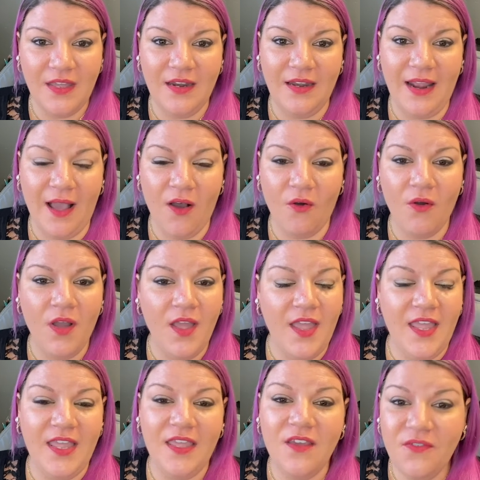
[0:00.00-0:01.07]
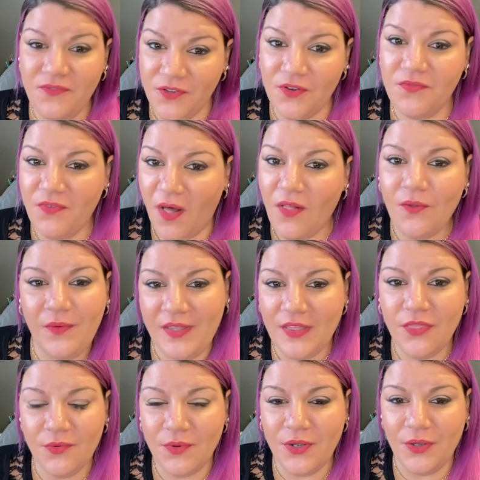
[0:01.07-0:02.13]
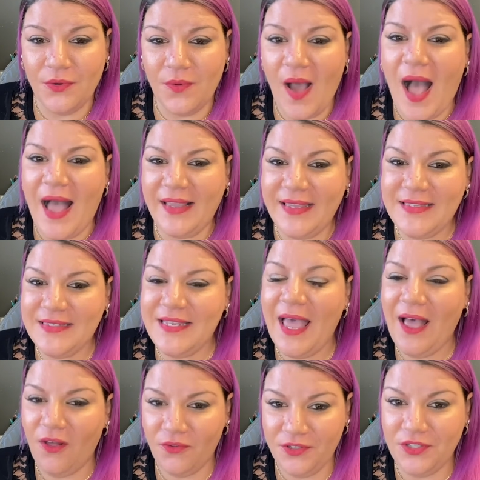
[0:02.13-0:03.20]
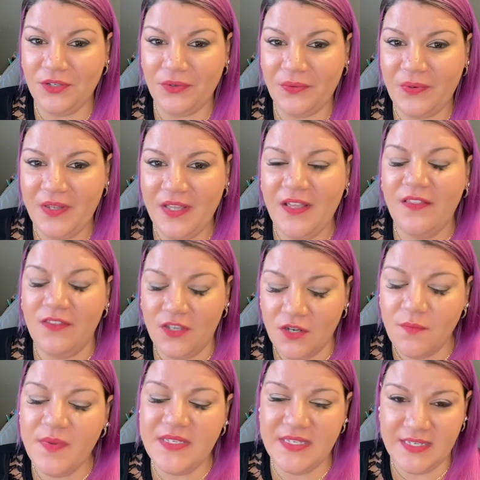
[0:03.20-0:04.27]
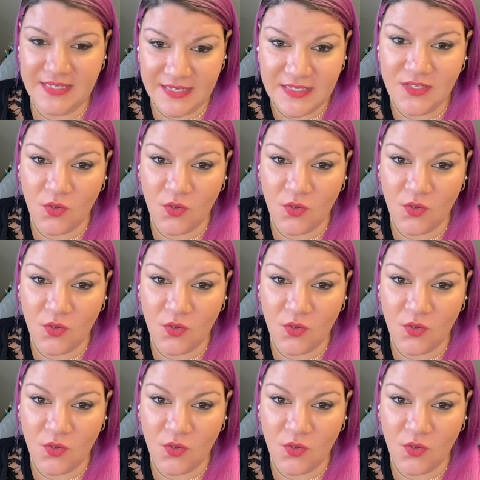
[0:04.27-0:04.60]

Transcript: Now, if you're following through, I can tell you that your business is